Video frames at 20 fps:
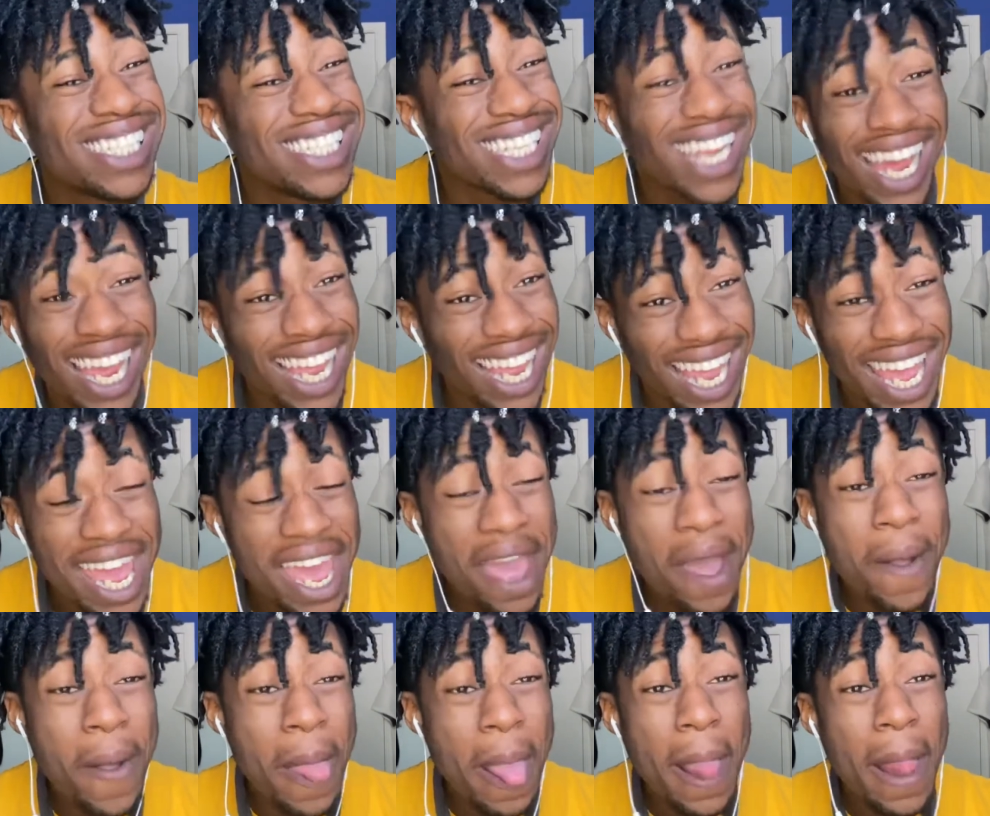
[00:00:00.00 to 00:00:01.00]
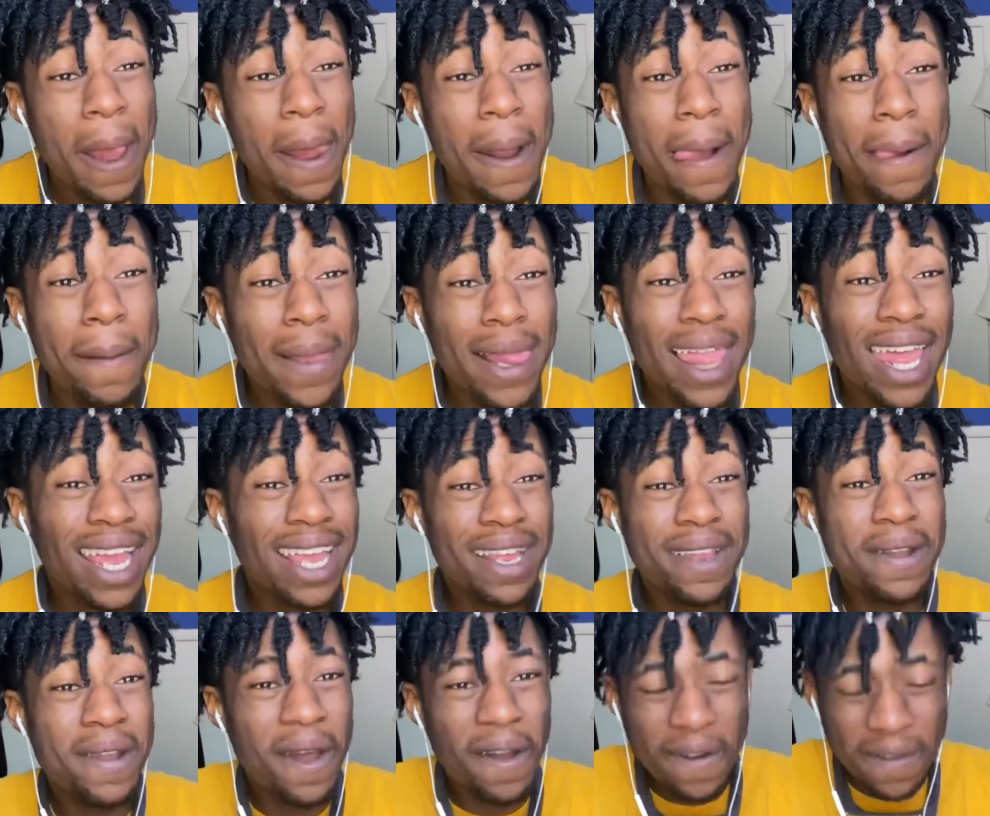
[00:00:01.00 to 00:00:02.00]
Like, we're like,
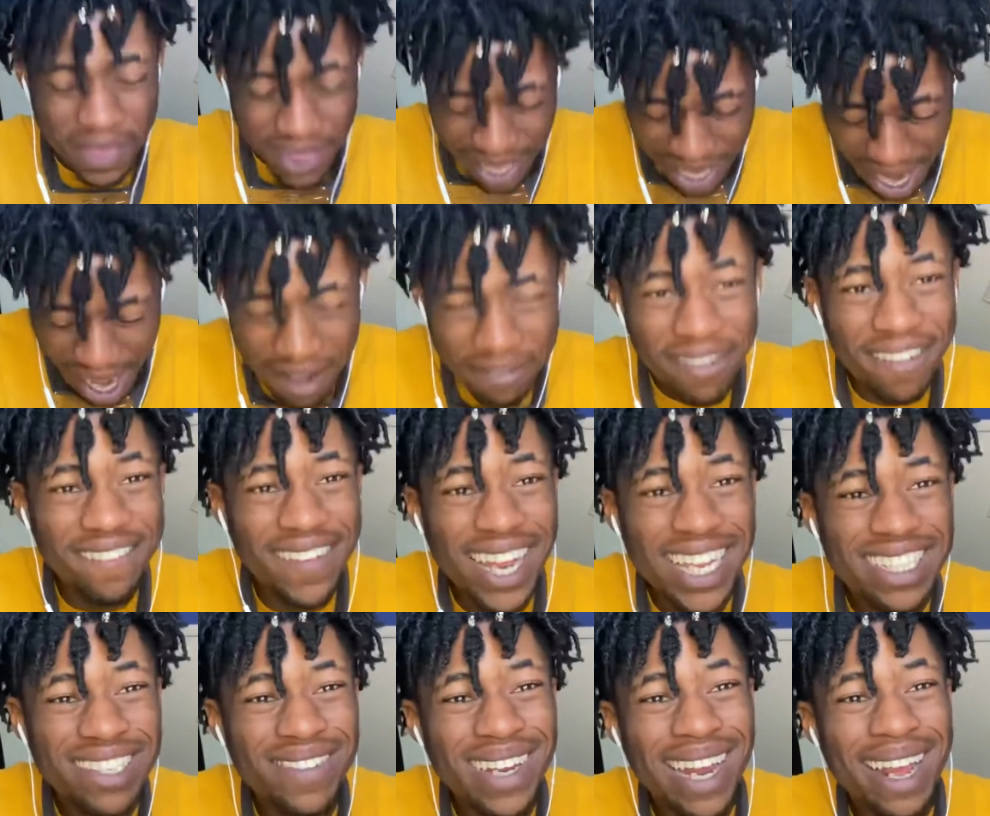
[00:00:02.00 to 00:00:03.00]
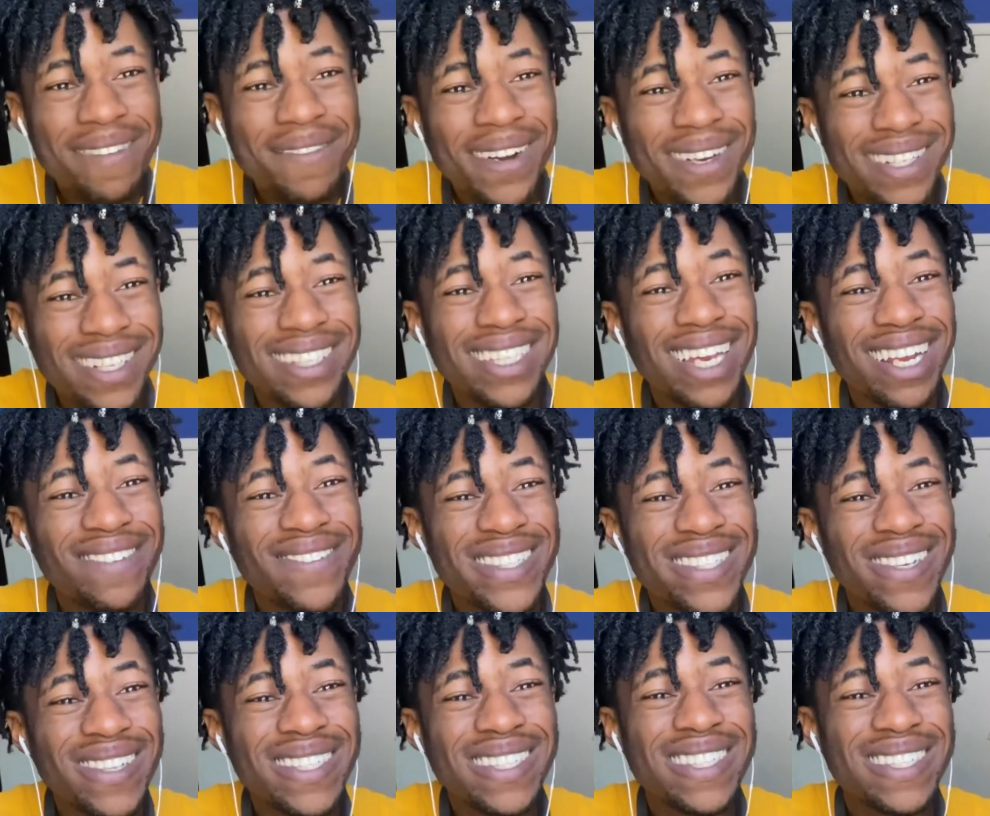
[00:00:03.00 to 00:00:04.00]
you know, the confirmation, my nigga Boruto's 100%
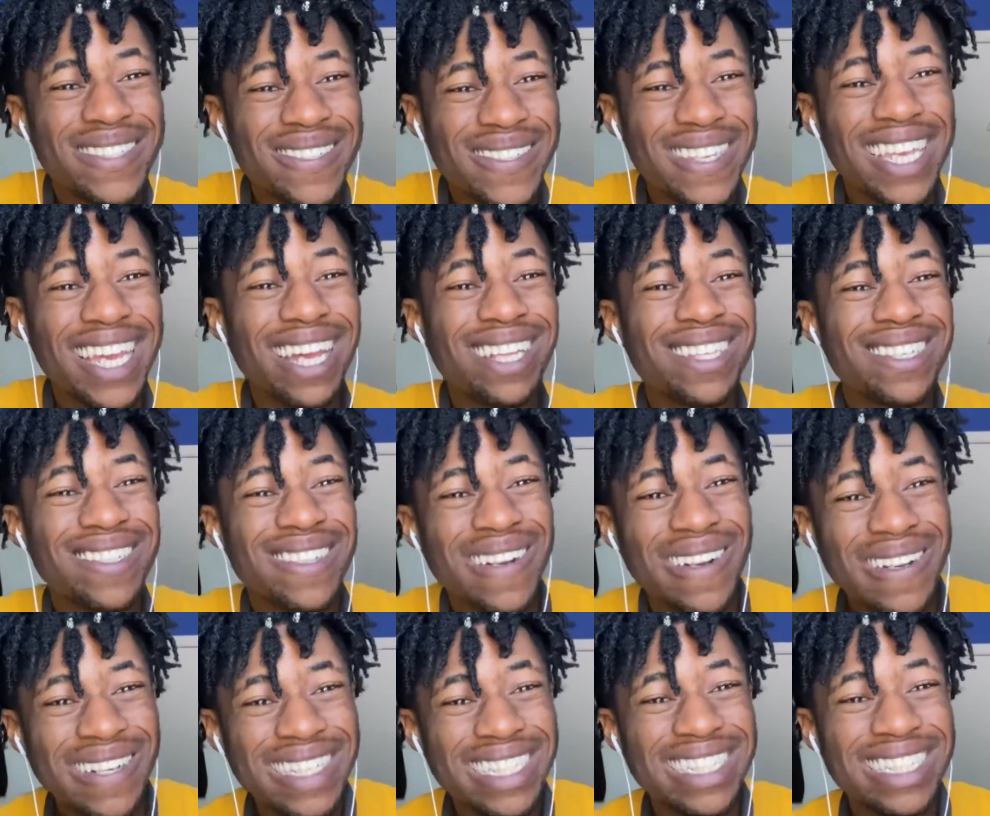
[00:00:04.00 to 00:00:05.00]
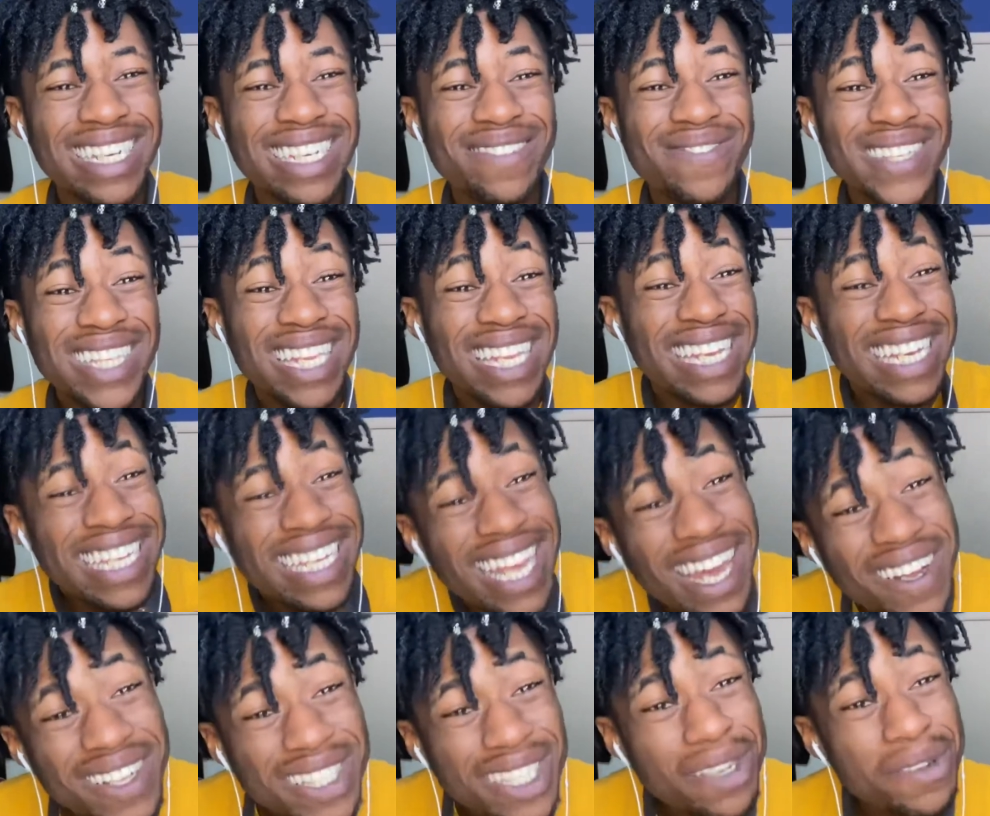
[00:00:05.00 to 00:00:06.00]
on Sasuke. He got the scar on his chest, but then
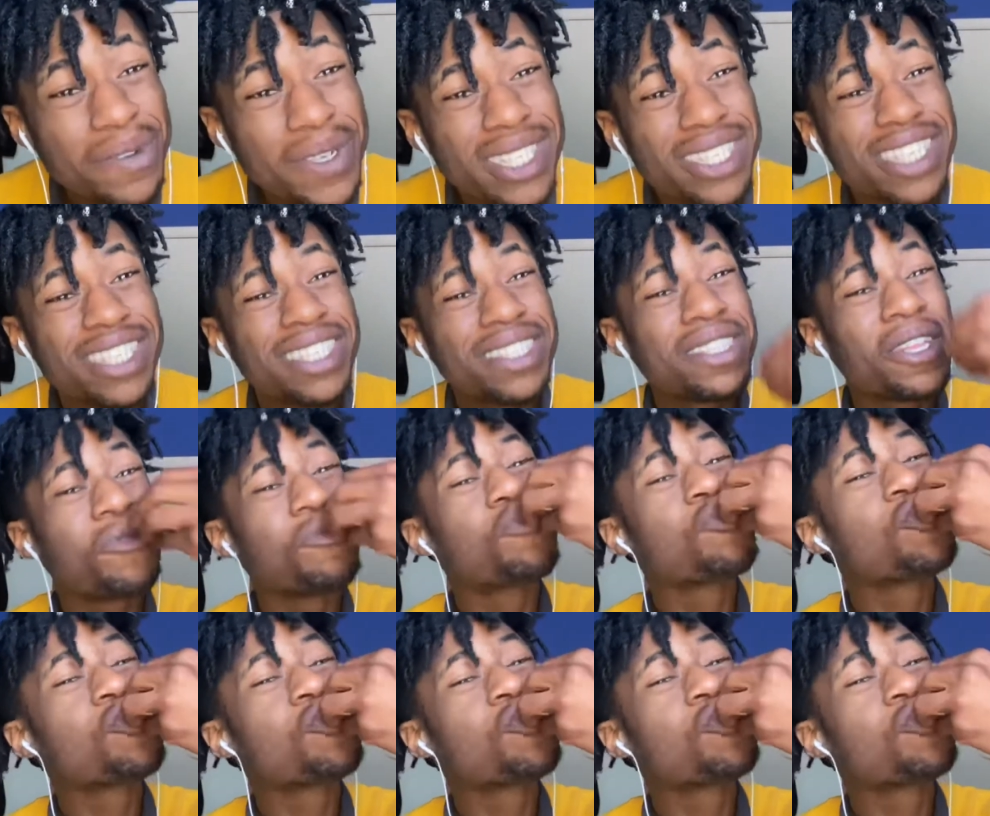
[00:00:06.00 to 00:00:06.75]
Delta was just the,